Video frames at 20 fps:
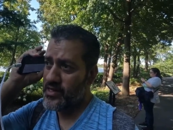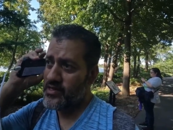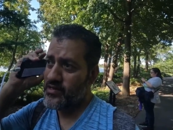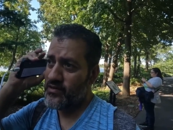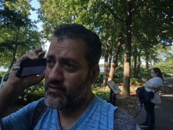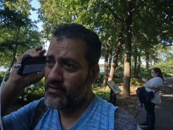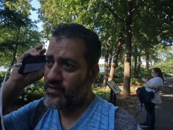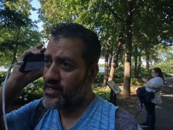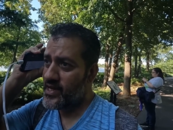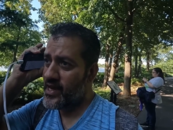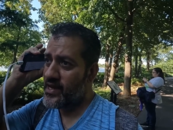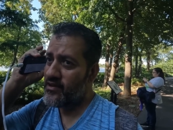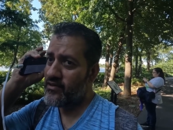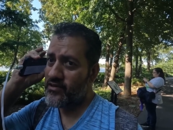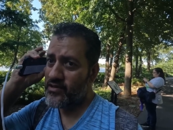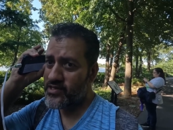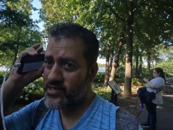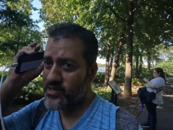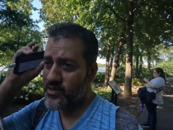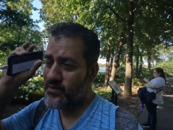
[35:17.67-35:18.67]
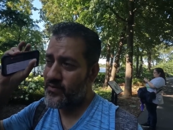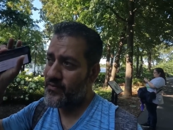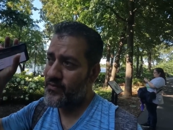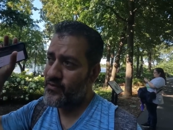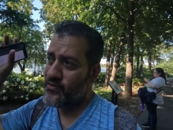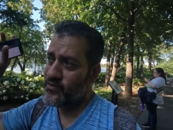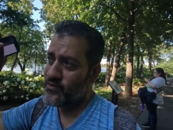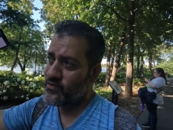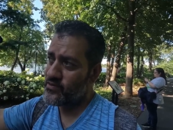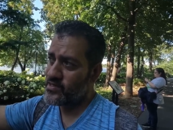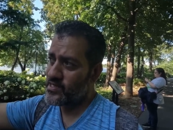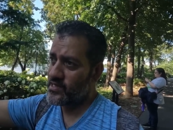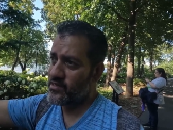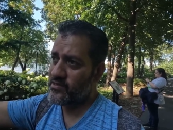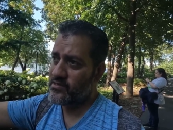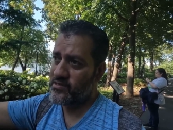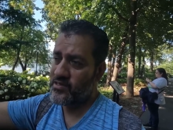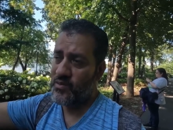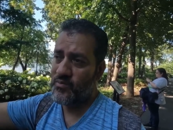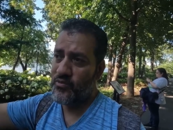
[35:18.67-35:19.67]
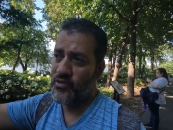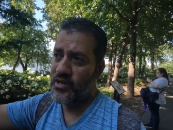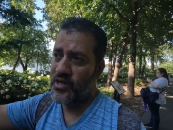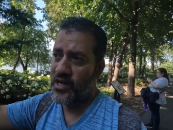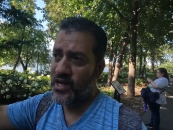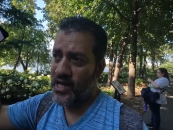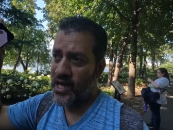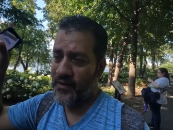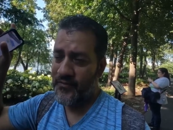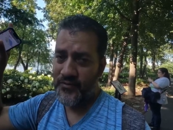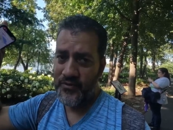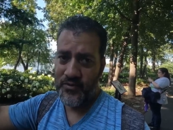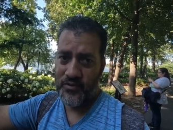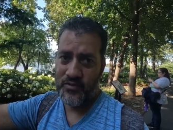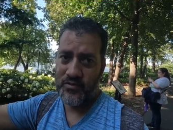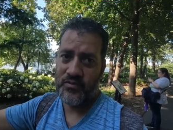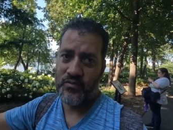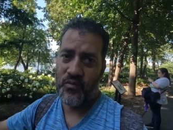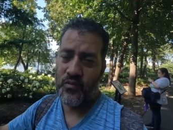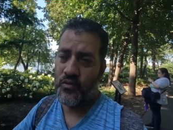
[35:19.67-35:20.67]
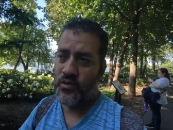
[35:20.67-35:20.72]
you know, any other stuff, you could take the subway after